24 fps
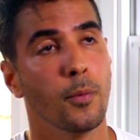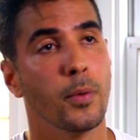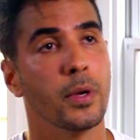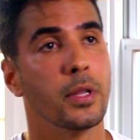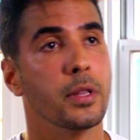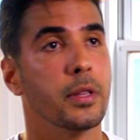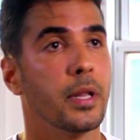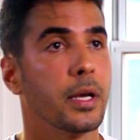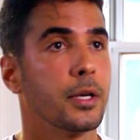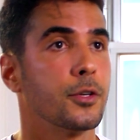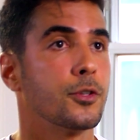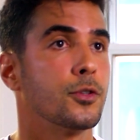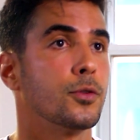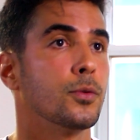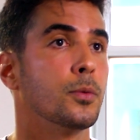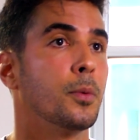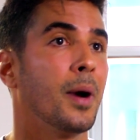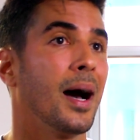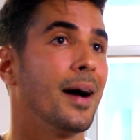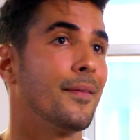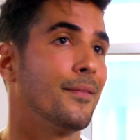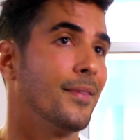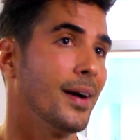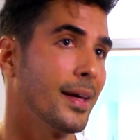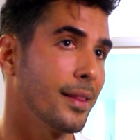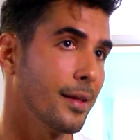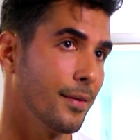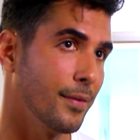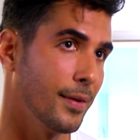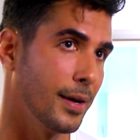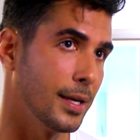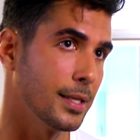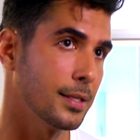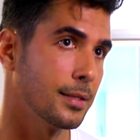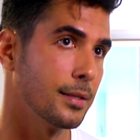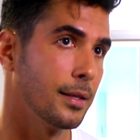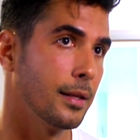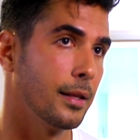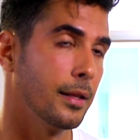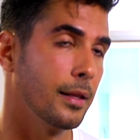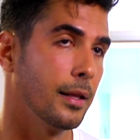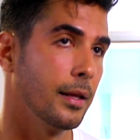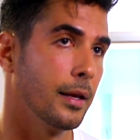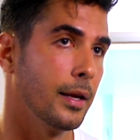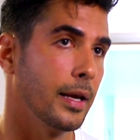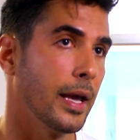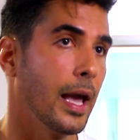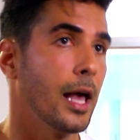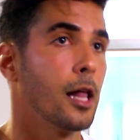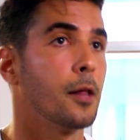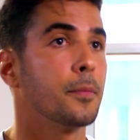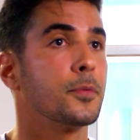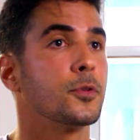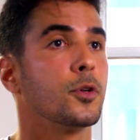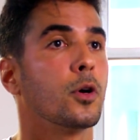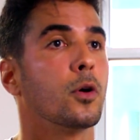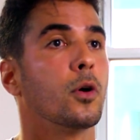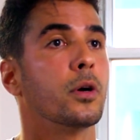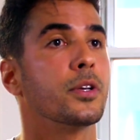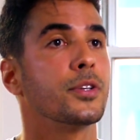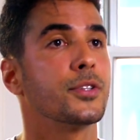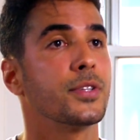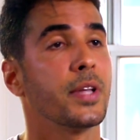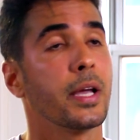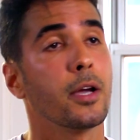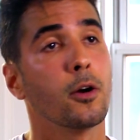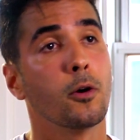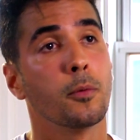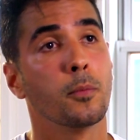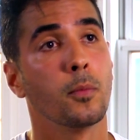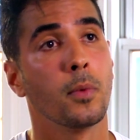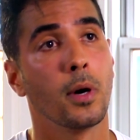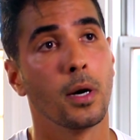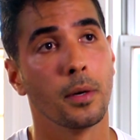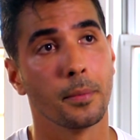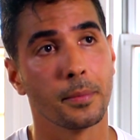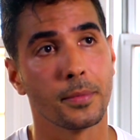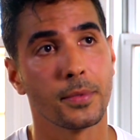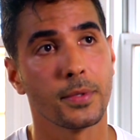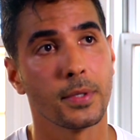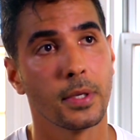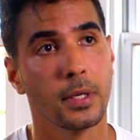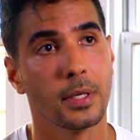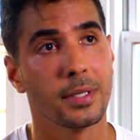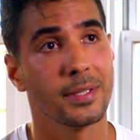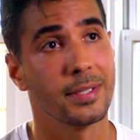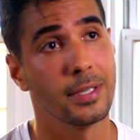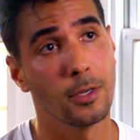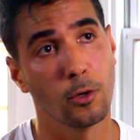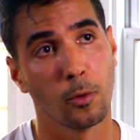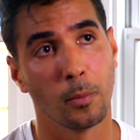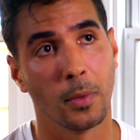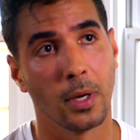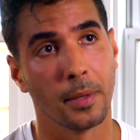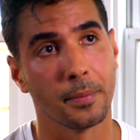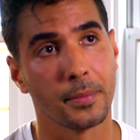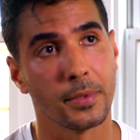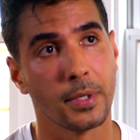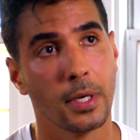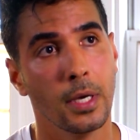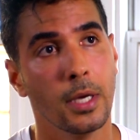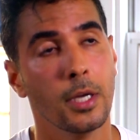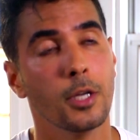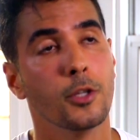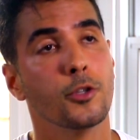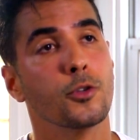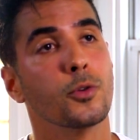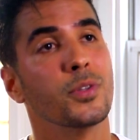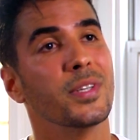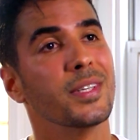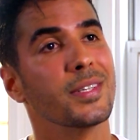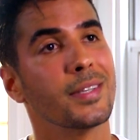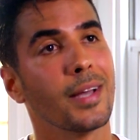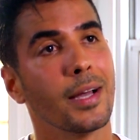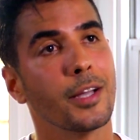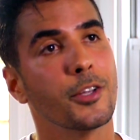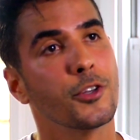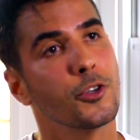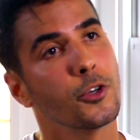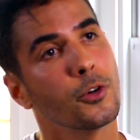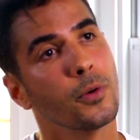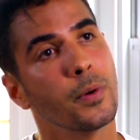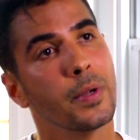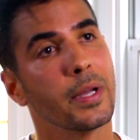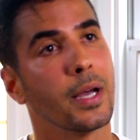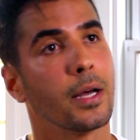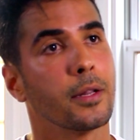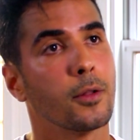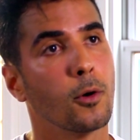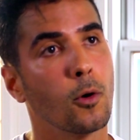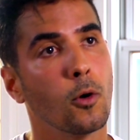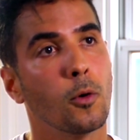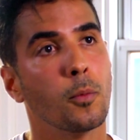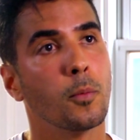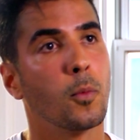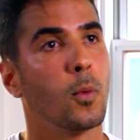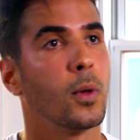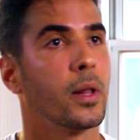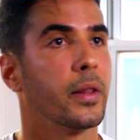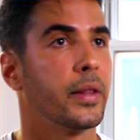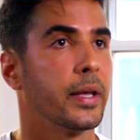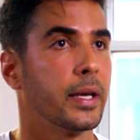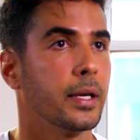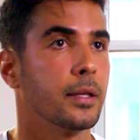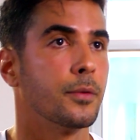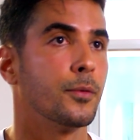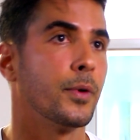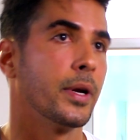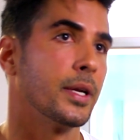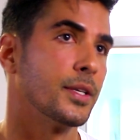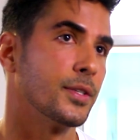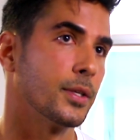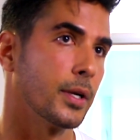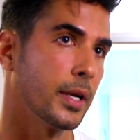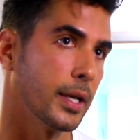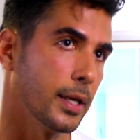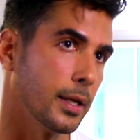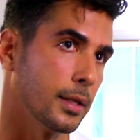with next to Badabas, uh, helps stay-home moms, single moms, to design jewelry at home while they can raise their